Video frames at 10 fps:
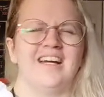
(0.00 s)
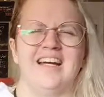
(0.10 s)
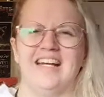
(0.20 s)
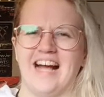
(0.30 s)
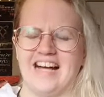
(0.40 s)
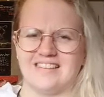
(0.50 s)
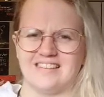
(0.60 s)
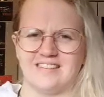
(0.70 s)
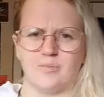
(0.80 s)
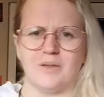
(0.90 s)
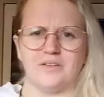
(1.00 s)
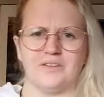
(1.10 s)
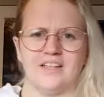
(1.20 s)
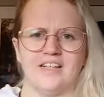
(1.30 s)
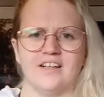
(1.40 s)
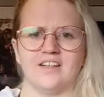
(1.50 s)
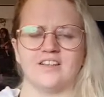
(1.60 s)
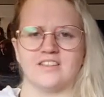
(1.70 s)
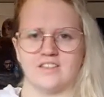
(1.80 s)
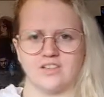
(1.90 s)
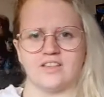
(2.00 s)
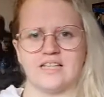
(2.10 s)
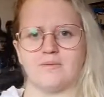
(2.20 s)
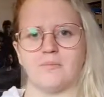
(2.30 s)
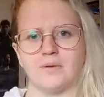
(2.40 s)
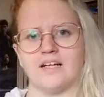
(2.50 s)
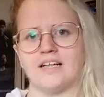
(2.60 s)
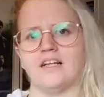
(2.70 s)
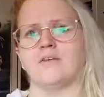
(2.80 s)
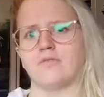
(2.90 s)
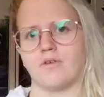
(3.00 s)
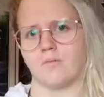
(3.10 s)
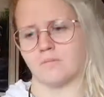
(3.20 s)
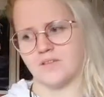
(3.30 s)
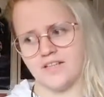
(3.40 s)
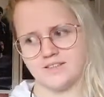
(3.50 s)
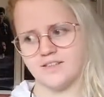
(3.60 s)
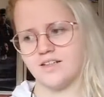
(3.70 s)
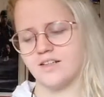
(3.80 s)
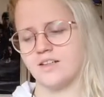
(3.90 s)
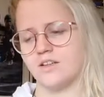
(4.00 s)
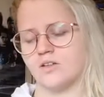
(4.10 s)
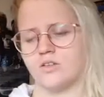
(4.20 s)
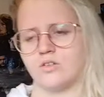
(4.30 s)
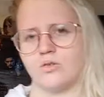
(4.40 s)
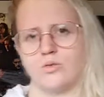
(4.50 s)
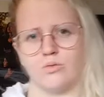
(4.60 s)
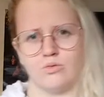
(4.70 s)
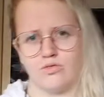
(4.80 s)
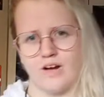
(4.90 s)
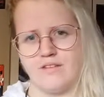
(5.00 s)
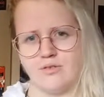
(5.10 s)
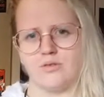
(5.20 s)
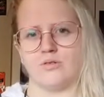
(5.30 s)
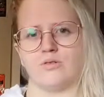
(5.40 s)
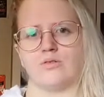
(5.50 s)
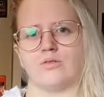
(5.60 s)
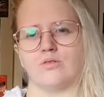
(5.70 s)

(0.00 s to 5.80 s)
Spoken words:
he has this ability, because he's got demon blood in him from Tessa, to travel